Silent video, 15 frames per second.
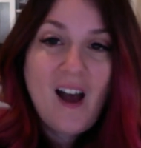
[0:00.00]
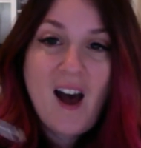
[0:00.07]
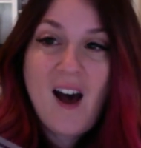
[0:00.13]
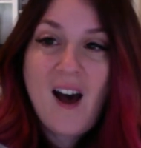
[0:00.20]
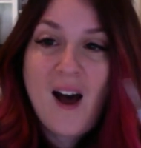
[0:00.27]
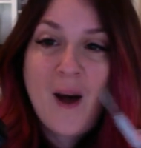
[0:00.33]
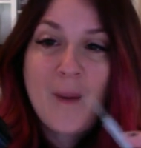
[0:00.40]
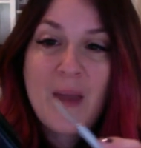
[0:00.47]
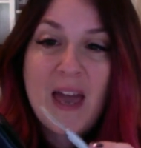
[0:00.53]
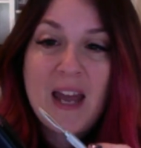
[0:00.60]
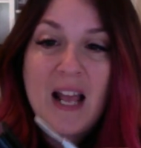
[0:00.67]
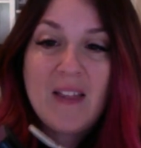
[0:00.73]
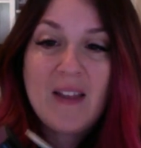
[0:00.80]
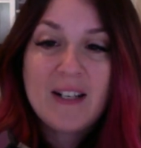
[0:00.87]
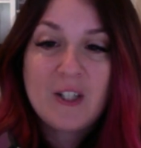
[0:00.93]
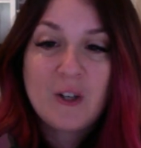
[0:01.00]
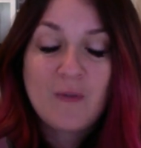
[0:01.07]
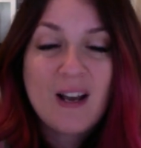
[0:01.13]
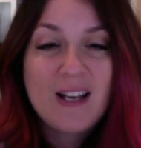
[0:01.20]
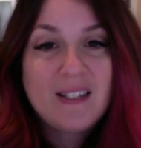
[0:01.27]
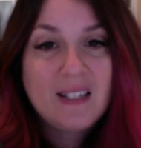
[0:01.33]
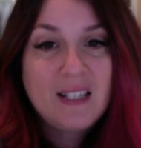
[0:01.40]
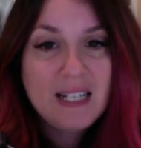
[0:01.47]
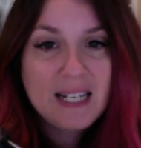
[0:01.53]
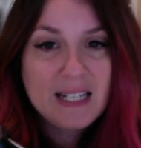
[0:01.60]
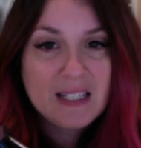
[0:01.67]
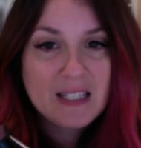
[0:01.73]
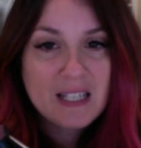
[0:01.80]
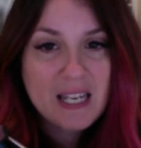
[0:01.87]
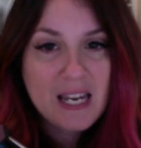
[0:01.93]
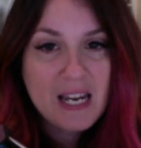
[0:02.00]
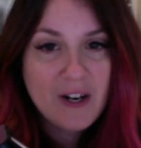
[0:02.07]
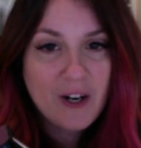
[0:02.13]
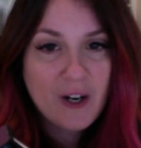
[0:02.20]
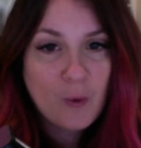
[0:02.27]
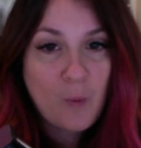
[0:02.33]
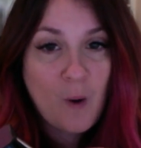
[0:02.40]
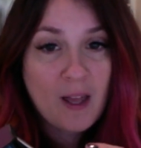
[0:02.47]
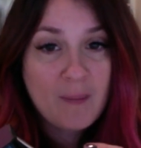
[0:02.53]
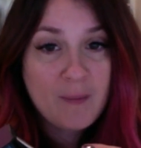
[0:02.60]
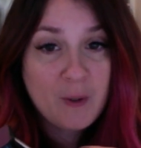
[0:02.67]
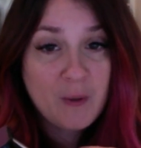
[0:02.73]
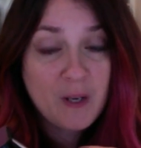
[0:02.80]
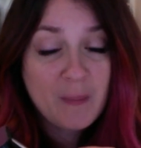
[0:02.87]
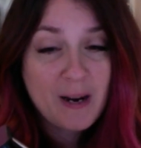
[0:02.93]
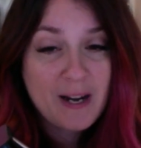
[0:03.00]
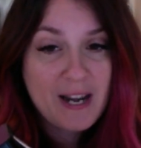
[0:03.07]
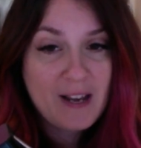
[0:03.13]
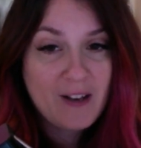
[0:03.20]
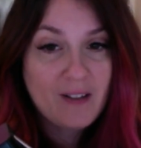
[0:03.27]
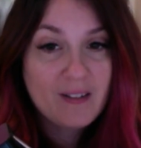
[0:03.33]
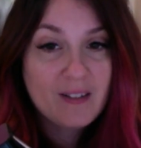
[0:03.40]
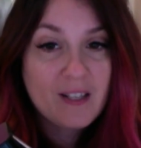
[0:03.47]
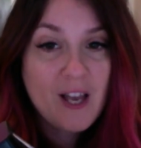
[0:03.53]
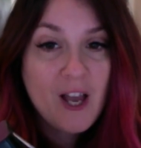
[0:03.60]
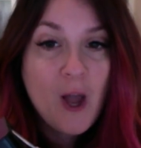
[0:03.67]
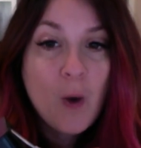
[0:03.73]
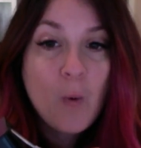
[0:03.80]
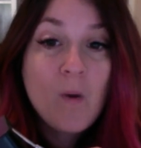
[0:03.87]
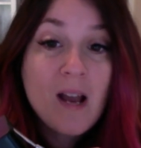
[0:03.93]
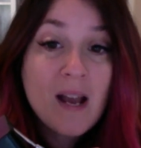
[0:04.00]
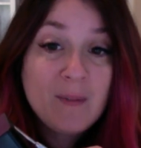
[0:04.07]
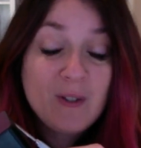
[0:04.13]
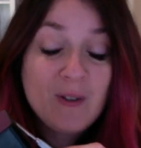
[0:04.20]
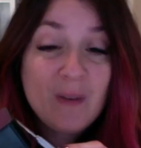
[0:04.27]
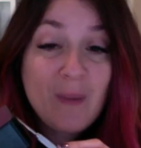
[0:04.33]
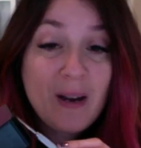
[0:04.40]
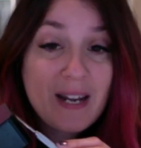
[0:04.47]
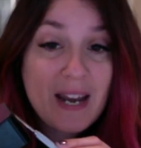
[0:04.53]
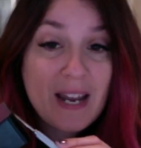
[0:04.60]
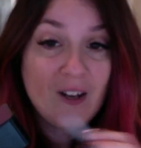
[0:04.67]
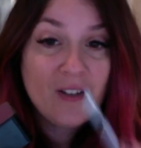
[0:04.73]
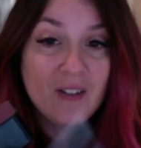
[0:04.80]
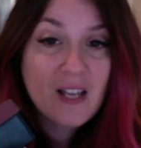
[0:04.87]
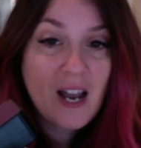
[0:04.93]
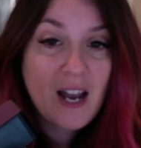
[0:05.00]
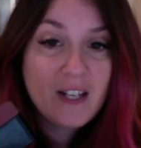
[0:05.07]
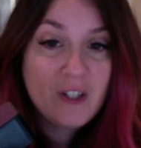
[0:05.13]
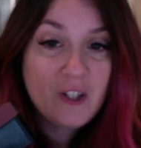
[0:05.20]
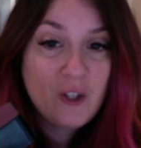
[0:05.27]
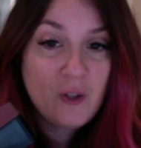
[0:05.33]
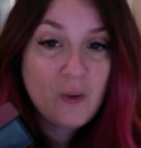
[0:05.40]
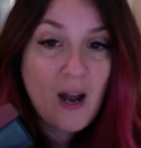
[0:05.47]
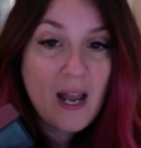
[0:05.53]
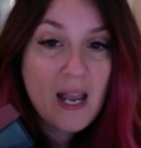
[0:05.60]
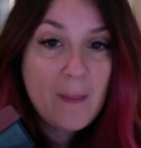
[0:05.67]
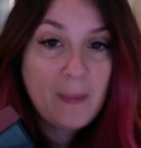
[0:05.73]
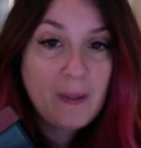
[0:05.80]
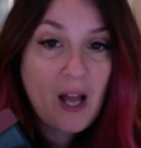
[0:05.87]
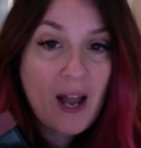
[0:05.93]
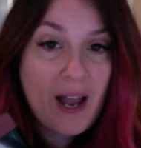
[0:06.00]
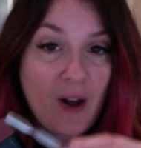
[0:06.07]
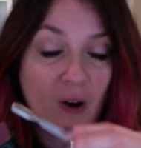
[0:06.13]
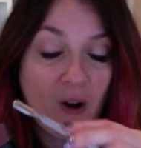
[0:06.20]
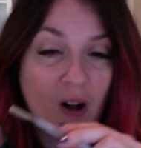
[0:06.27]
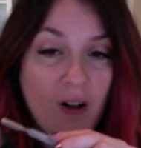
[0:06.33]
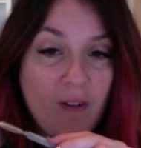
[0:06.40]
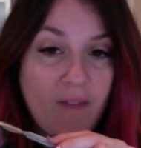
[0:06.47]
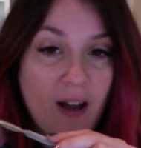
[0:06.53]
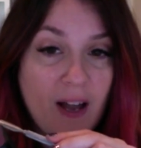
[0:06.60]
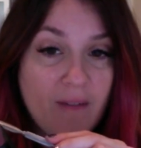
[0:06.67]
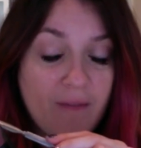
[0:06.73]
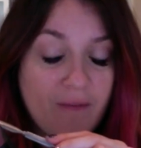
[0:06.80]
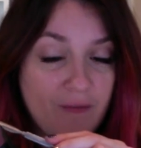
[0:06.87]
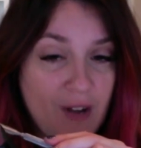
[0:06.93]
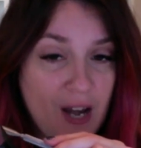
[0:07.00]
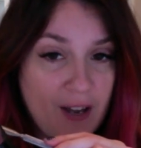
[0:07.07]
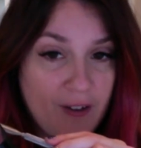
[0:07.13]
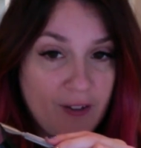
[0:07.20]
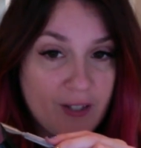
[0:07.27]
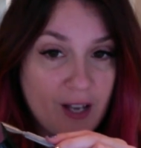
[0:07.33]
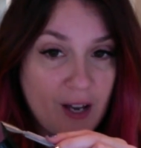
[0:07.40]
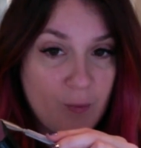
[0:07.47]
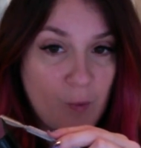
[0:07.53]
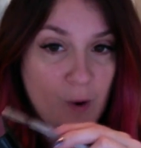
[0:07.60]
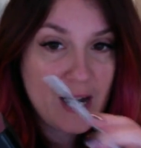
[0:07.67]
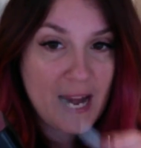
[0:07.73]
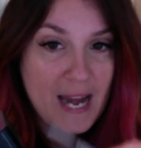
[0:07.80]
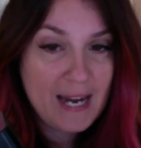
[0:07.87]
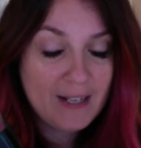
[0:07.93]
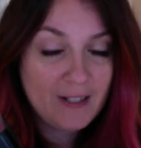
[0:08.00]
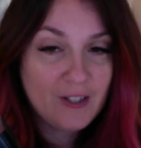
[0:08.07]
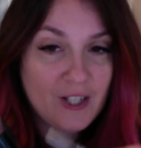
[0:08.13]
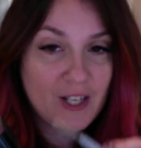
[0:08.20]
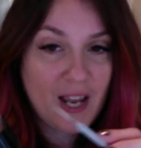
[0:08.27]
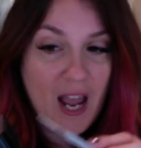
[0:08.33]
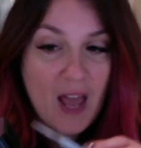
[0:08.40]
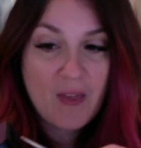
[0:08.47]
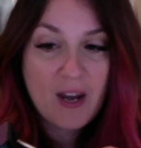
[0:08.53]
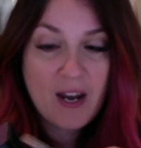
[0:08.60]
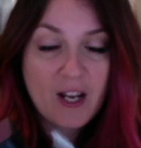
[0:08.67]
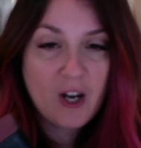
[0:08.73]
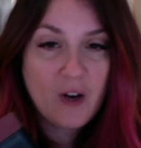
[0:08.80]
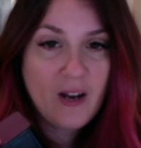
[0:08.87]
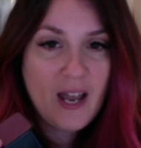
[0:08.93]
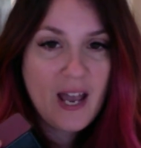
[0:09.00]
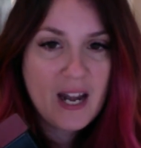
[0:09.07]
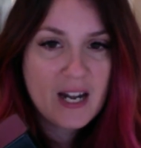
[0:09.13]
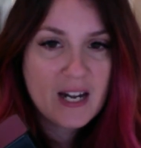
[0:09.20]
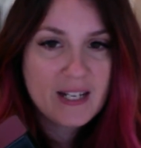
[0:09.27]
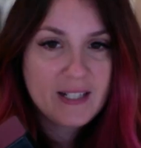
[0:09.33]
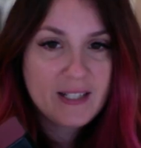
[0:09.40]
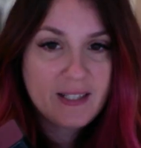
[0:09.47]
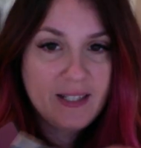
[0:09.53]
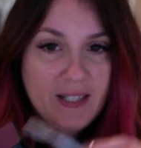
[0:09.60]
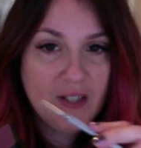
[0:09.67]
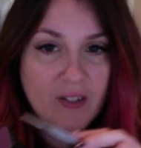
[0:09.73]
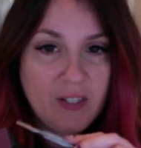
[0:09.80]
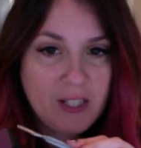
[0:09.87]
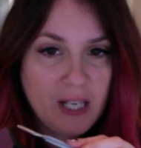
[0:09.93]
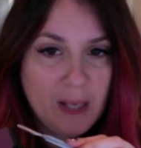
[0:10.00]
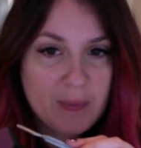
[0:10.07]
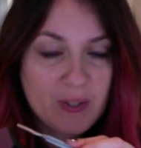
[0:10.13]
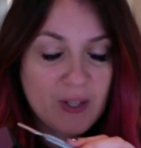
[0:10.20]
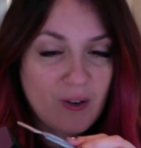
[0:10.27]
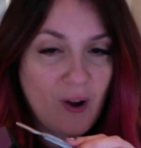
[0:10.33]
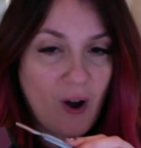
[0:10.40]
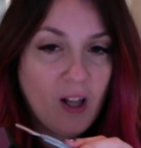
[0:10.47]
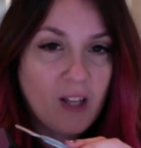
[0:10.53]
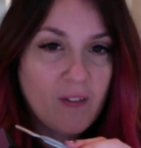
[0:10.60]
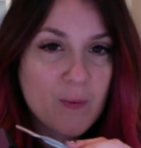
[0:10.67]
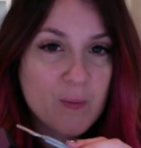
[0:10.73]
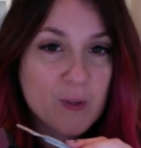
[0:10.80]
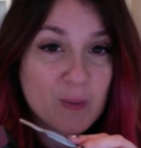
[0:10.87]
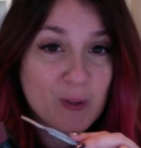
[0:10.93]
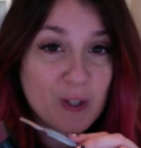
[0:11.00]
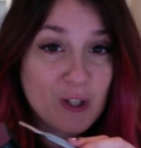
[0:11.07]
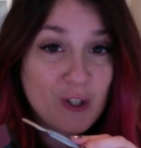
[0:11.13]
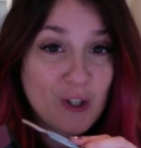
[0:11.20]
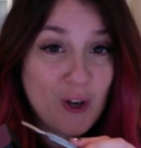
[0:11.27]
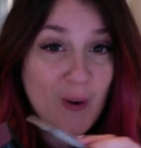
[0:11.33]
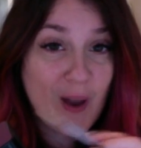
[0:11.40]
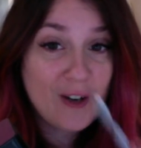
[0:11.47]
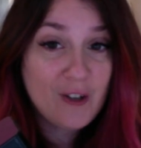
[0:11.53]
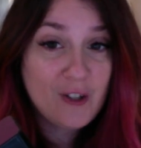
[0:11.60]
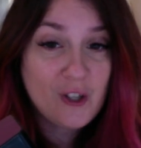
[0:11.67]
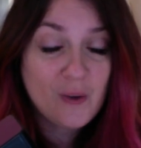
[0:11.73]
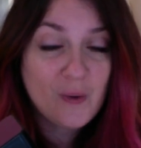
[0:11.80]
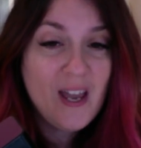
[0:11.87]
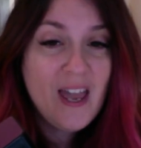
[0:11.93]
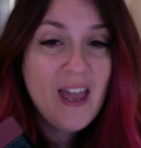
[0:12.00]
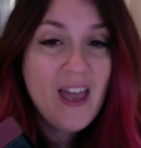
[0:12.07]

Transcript: and I like to rest it against the heater while I'm doing my nails. When I'm doing my nails, I apply all 5 nails on one hand, and then I go ahead and I seal the tips on all of them, which I'm going to show you how to do,